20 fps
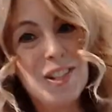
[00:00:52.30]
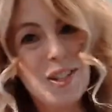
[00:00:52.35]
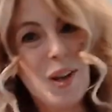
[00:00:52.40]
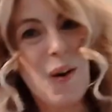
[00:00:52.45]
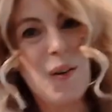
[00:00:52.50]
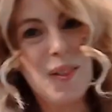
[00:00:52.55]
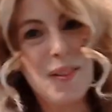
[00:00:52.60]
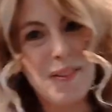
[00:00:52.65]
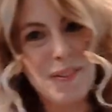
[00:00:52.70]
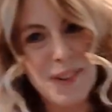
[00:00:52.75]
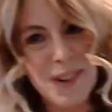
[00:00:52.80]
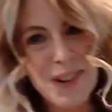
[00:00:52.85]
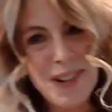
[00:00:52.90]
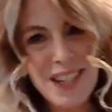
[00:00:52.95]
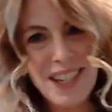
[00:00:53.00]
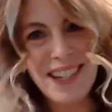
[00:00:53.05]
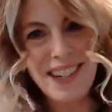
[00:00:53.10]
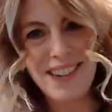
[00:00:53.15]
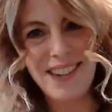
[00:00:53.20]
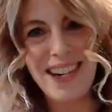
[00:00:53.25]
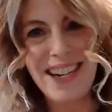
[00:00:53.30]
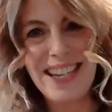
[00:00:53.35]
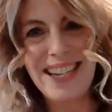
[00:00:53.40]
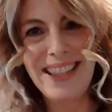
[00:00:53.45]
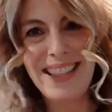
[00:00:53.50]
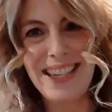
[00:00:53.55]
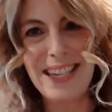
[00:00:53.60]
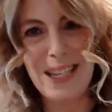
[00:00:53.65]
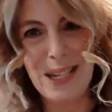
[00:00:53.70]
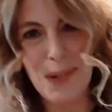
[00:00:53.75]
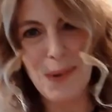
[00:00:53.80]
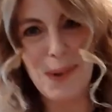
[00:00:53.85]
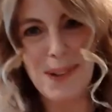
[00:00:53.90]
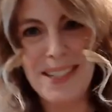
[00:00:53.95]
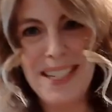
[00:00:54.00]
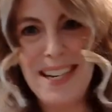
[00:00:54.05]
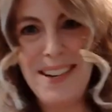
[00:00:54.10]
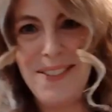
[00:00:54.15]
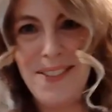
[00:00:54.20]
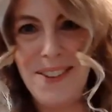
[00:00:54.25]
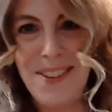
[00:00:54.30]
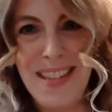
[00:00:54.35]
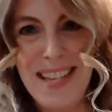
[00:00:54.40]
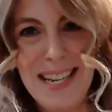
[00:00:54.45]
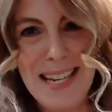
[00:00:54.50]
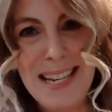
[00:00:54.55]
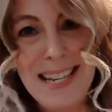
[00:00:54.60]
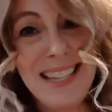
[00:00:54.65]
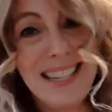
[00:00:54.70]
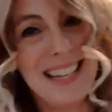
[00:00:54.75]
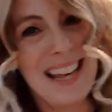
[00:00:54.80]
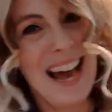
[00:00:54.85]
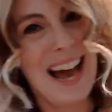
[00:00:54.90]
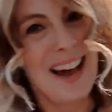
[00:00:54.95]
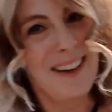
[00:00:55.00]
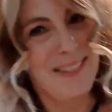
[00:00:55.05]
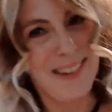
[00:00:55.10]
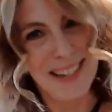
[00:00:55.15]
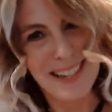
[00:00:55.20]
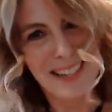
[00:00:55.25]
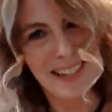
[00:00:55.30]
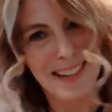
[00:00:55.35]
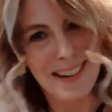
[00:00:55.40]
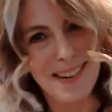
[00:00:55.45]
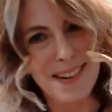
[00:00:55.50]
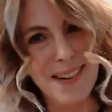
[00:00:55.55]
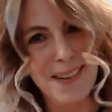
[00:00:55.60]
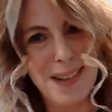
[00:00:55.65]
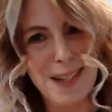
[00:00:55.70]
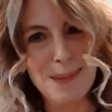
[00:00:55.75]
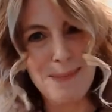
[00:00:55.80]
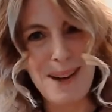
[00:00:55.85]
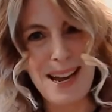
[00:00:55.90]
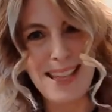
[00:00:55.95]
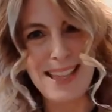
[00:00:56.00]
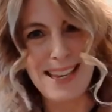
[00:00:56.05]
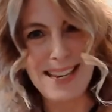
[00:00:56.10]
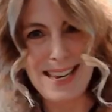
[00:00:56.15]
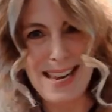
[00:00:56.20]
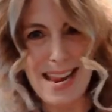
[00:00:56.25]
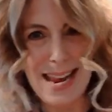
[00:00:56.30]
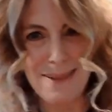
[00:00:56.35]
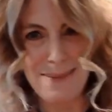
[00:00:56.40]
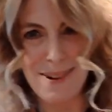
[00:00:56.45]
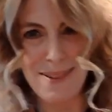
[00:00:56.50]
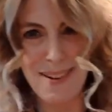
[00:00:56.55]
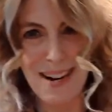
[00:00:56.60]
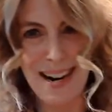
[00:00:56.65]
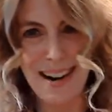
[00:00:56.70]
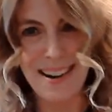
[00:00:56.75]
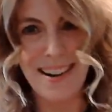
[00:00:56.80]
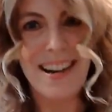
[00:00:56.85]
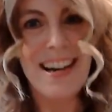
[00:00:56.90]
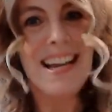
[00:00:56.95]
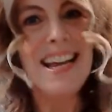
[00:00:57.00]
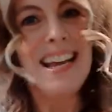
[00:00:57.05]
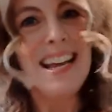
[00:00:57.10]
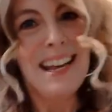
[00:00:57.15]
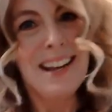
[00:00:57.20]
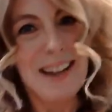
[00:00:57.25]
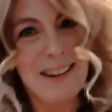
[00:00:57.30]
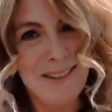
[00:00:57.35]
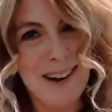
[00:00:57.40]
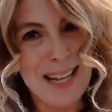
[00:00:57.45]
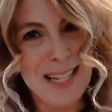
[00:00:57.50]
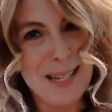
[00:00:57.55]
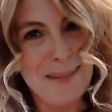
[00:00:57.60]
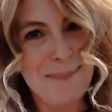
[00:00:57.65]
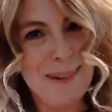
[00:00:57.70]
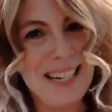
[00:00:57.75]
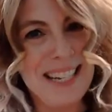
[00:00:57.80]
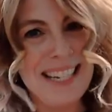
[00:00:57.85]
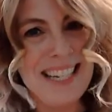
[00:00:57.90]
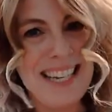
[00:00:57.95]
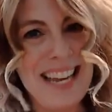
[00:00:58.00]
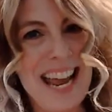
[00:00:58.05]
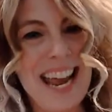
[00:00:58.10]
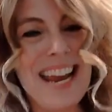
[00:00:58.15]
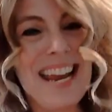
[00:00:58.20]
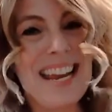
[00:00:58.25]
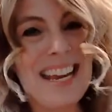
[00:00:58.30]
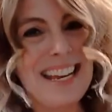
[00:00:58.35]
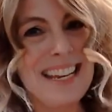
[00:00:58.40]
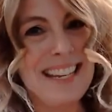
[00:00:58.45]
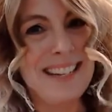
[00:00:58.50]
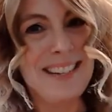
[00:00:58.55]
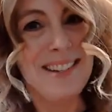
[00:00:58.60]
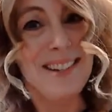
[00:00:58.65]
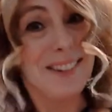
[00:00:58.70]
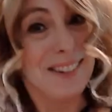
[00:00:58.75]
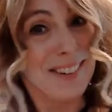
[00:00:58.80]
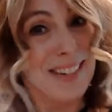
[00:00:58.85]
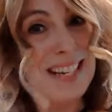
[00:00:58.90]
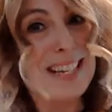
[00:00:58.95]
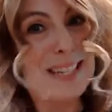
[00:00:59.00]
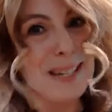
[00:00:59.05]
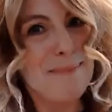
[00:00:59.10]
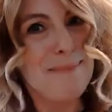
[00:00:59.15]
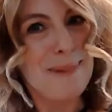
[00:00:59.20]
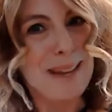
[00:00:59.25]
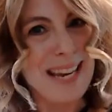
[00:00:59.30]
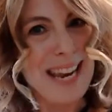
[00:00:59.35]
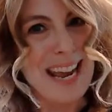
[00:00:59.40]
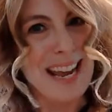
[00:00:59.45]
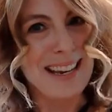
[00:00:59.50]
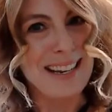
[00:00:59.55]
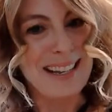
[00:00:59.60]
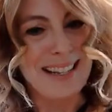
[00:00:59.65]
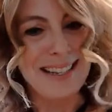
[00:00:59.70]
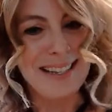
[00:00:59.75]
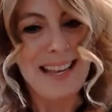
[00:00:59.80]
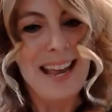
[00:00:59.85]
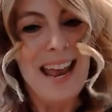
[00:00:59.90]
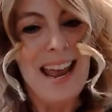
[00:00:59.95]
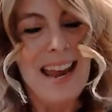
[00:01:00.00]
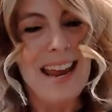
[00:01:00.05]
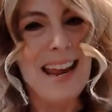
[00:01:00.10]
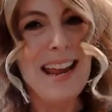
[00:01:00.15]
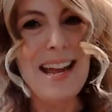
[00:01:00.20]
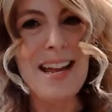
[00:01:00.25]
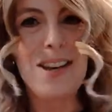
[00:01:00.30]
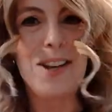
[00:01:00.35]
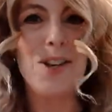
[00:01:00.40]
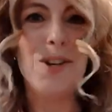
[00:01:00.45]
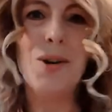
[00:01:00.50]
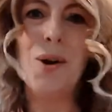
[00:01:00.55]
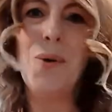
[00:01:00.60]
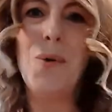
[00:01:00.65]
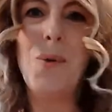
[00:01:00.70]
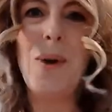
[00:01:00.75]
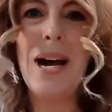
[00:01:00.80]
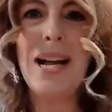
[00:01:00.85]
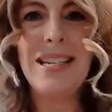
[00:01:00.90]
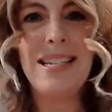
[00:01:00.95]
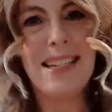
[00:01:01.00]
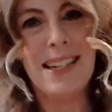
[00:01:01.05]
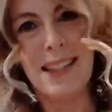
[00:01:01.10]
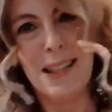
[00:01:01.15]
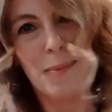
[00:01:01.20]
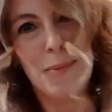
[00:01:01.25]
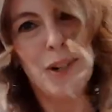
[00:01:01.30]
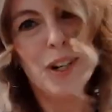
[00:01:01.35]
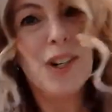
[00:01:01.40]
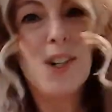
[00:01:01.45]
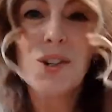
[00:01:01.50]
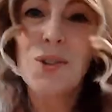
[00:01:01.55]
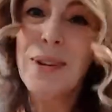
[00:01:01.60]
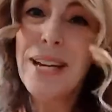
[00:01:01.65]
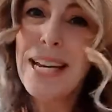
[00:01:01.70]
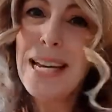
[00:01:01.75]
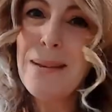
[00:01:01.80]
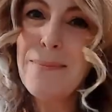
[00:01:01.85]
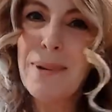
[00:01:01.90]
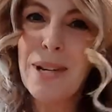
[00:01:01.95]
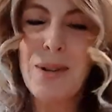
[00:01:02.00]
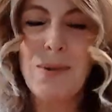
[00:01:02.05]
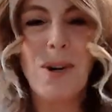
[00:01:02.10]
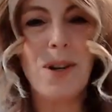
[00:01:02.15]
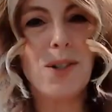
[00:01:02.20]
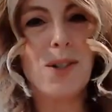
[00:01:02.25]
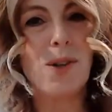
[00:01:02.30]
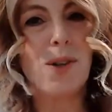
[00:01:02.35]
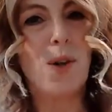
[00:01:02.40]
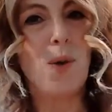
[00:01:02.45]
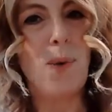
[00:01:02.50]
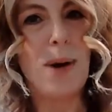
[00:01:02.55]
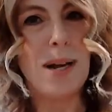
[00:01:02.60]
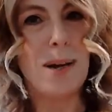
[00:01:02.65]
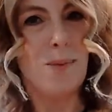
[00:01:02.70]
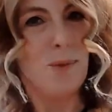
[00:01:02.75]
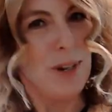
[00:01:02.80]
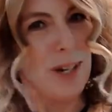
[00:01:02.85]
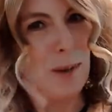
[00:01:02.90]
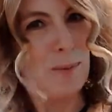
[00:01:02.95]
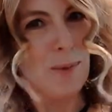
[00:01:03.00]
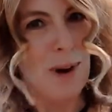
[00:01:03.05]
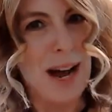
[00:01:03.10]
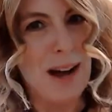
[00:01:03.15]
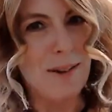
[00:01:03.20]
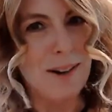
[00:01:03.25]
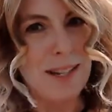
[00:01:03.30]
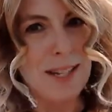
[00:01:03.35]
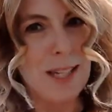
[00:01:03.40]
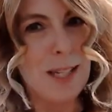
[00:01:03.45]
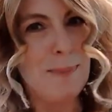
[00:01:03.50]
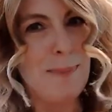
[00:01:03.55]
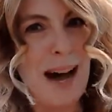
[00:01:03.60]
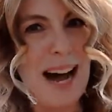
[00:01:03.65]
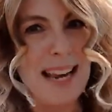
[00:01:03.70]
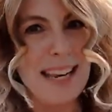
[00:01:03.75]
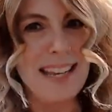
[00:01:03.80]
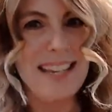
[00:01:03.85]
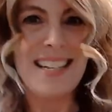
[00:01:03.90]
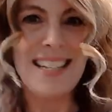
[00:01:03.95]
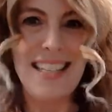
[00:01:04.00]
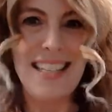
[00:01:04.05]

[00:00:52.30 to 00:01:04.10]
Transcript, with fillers: So the first ingredient that you will need for these, obviously you know this by the name of our recipe today, is you'll need some bananas. And you don't want to get them real green, but you also don't want them real brown and spotty because